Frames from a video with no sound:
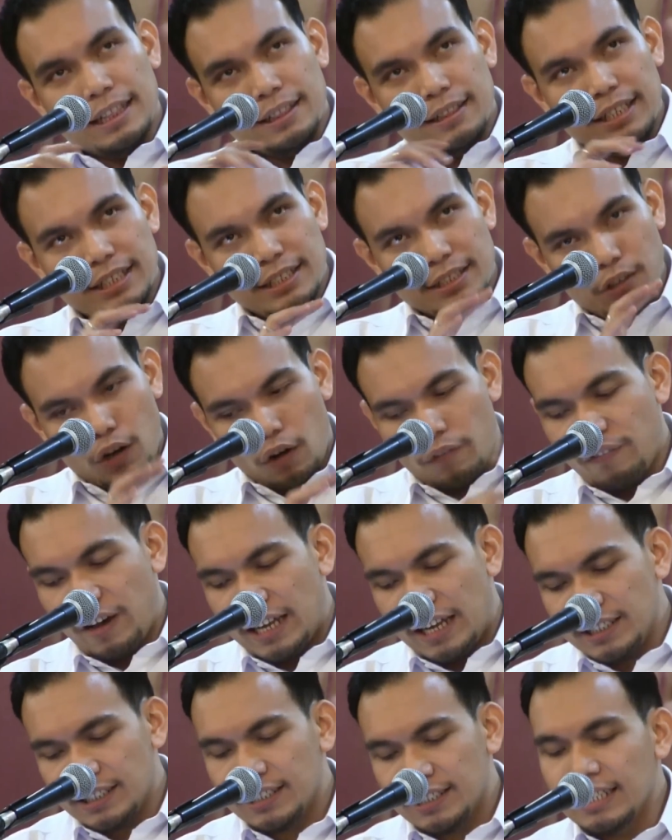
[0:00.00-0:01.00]
this
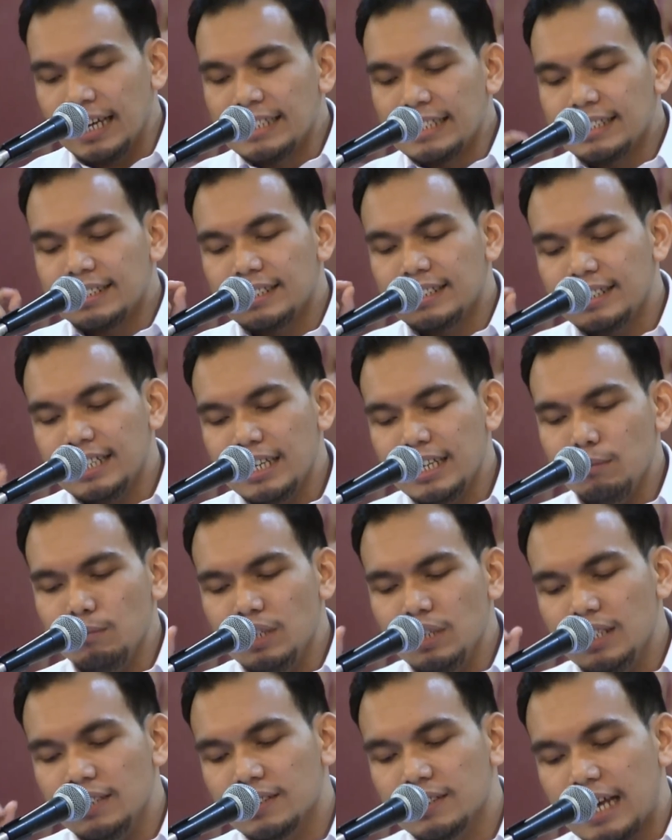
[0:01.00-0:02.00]
offense
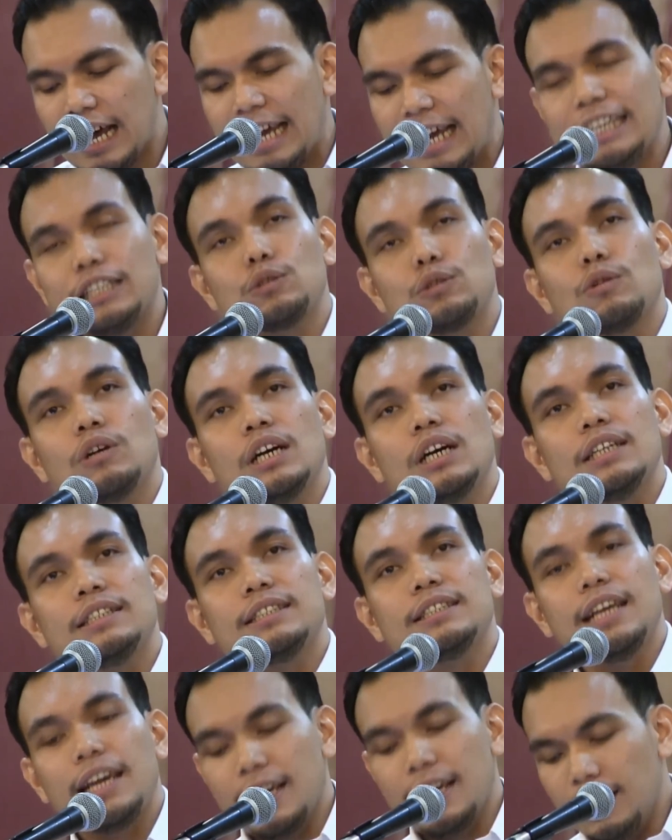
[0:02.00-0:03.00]
seemed designed to
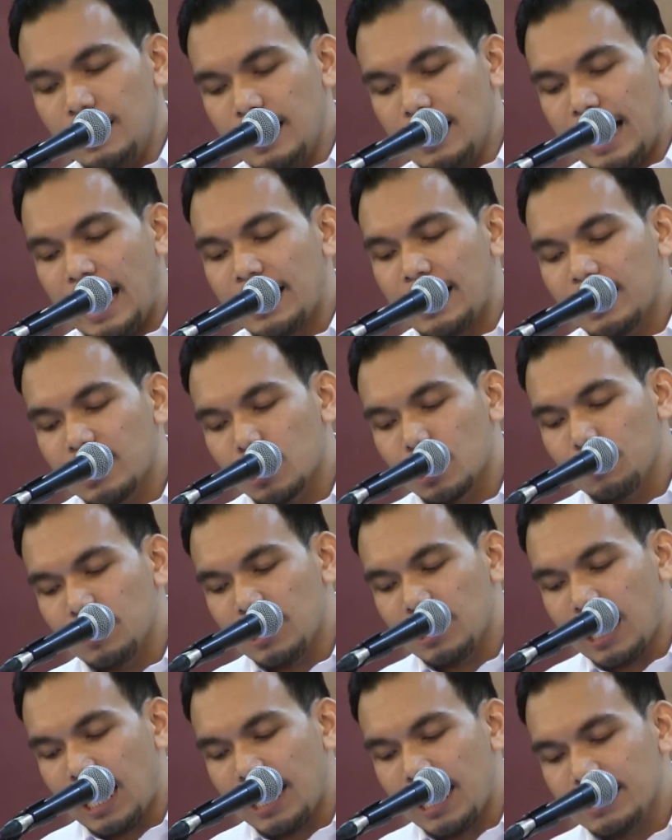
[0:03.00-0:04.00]
curtail and
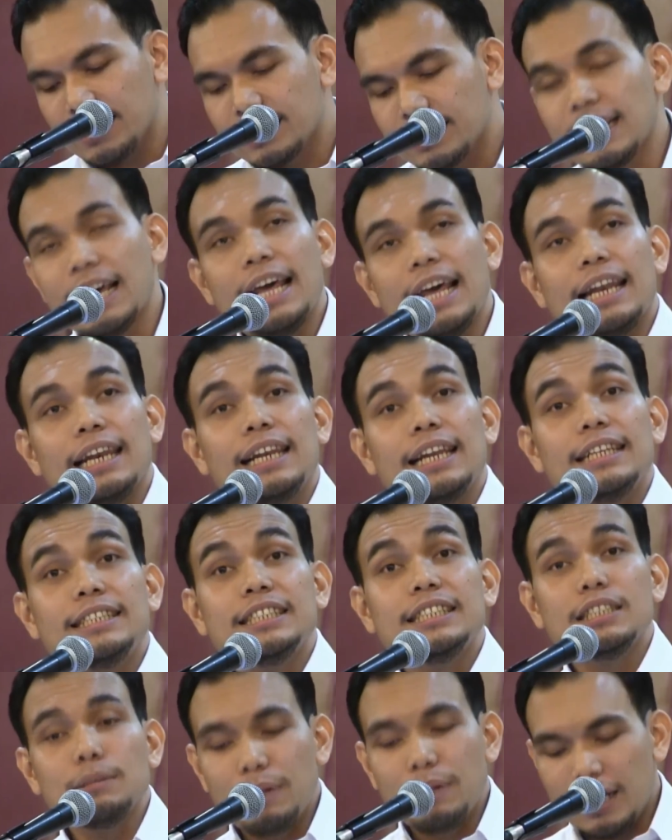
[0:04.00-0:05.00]
criminalize
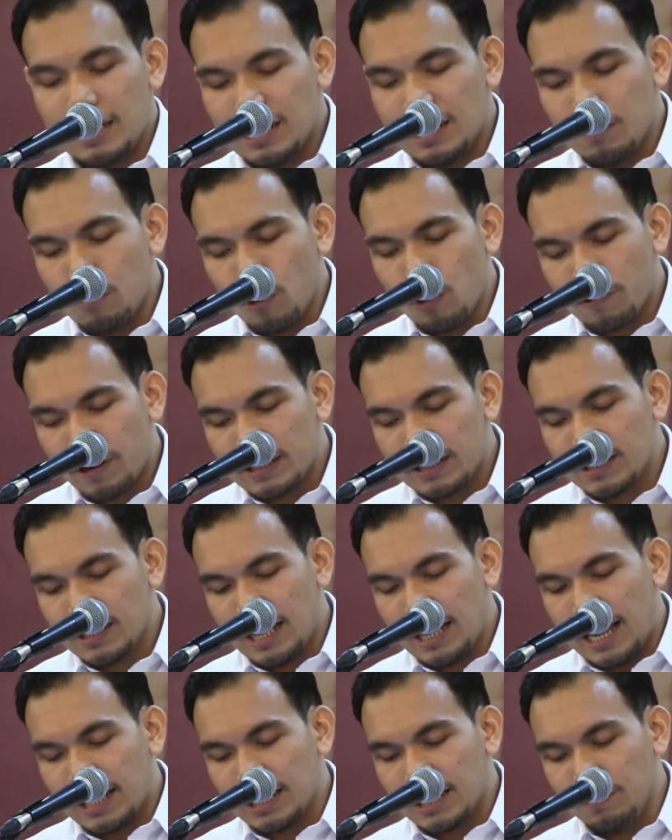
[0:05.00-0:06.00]
legitimate
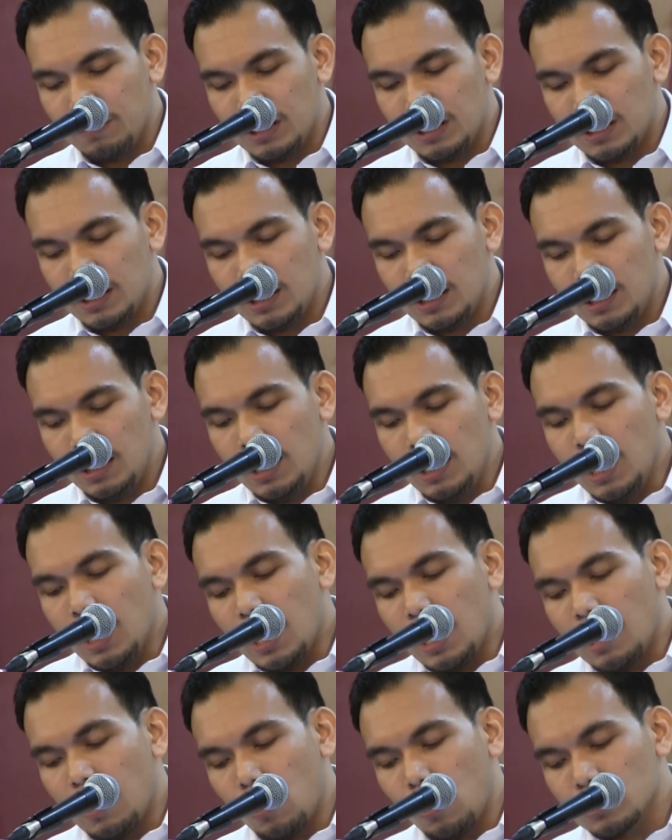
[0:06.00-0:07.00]
democratic activity
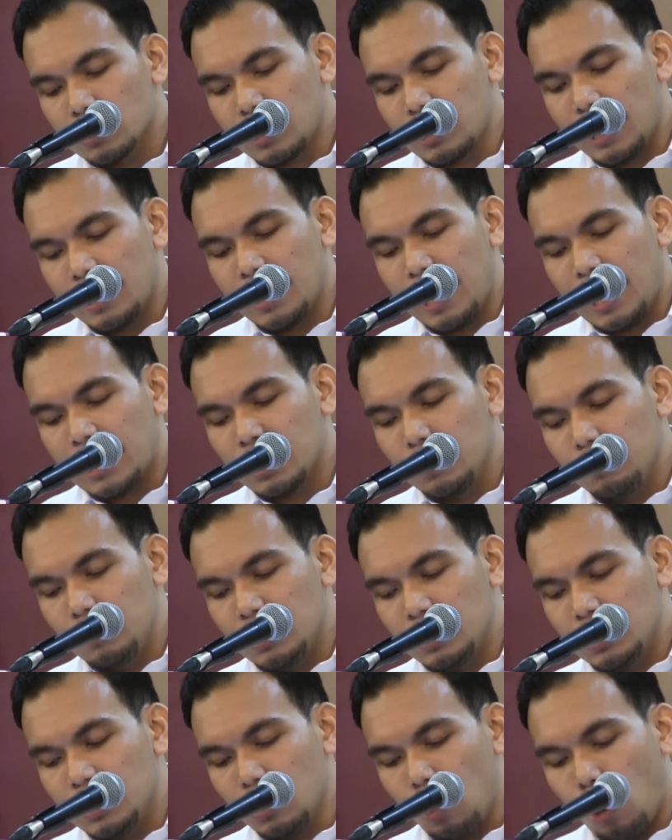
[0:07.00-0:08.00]
alongside the
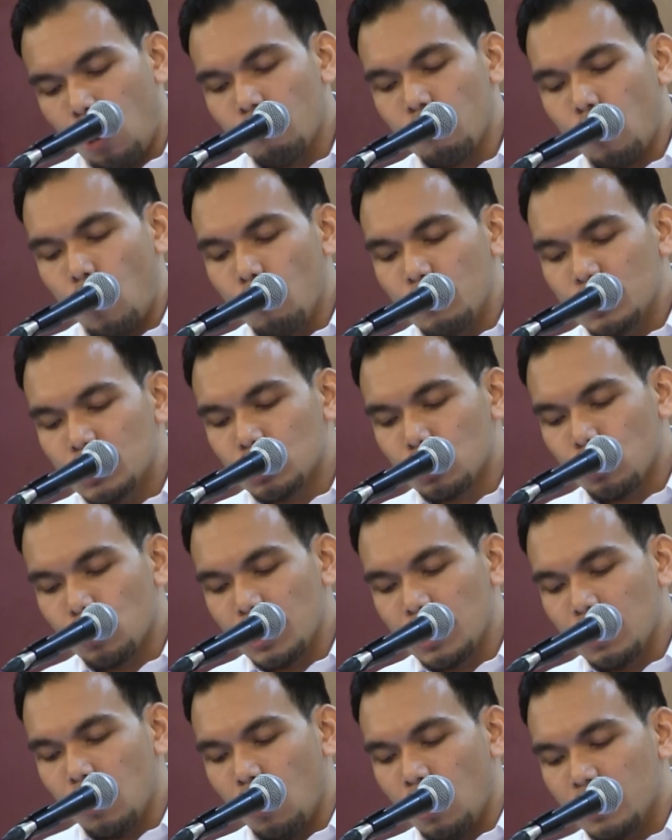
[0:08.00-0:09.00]
activity of
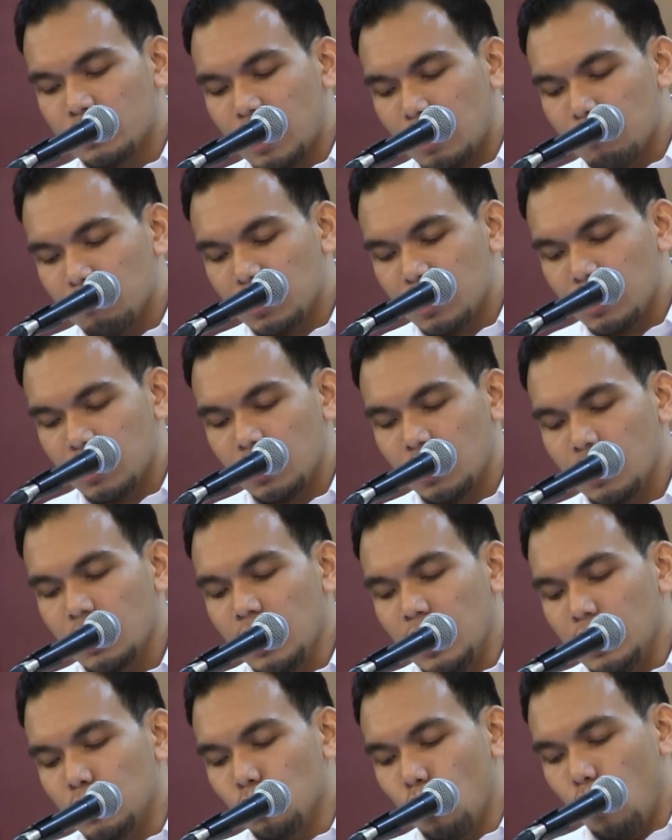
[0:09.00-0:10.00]
overthrowing or attempting
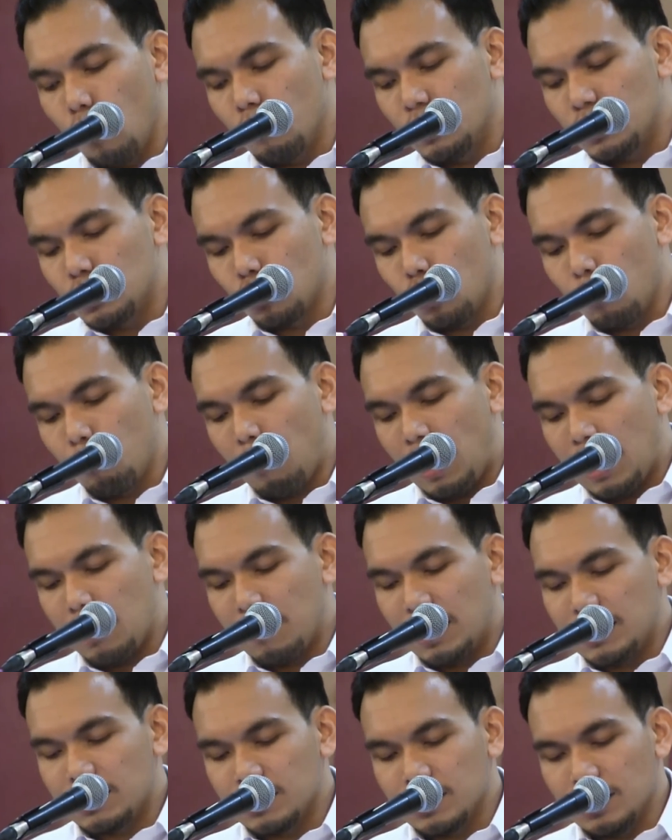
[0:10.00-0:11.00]
to overthrow
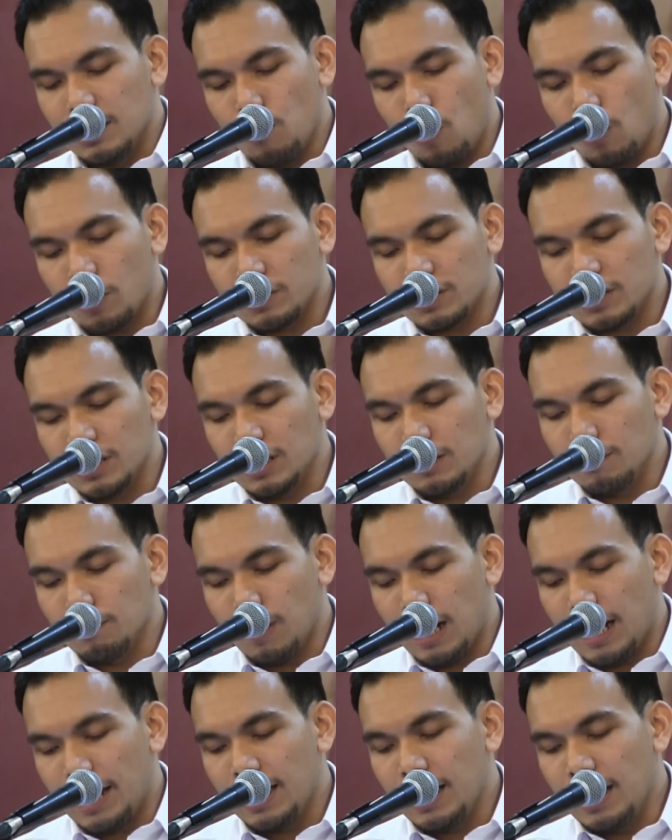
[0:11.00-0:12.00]
parliamentary democracy
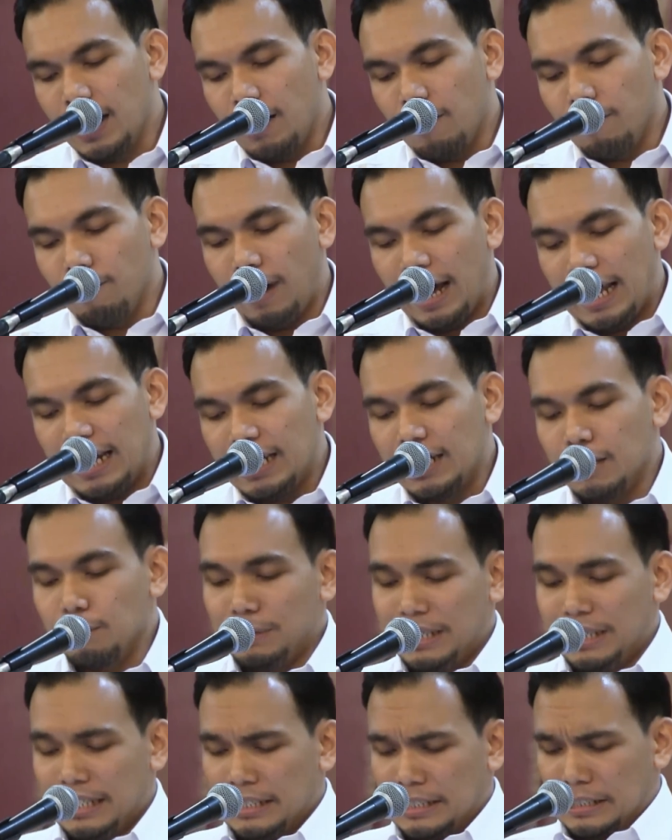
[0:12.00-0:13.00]
by
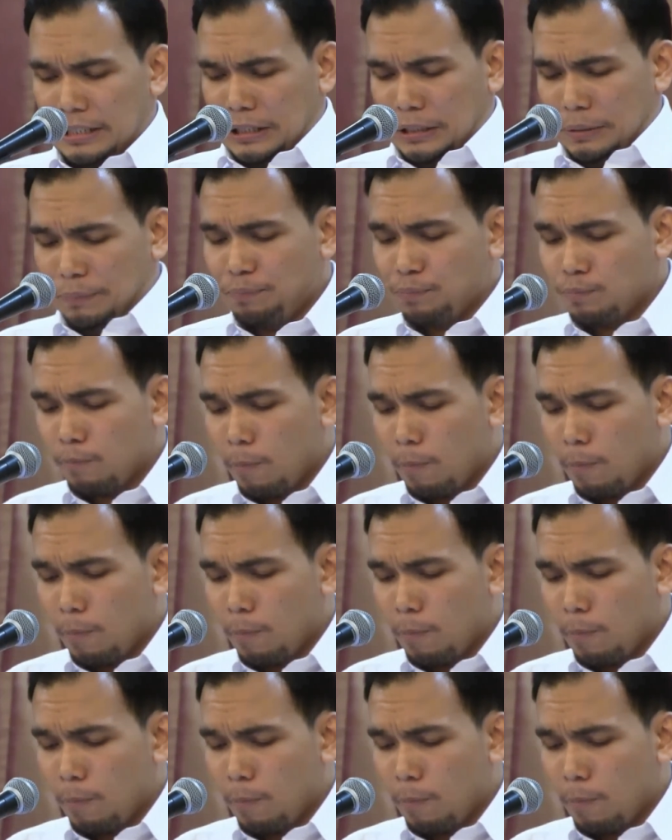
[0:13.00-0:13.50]
violent means.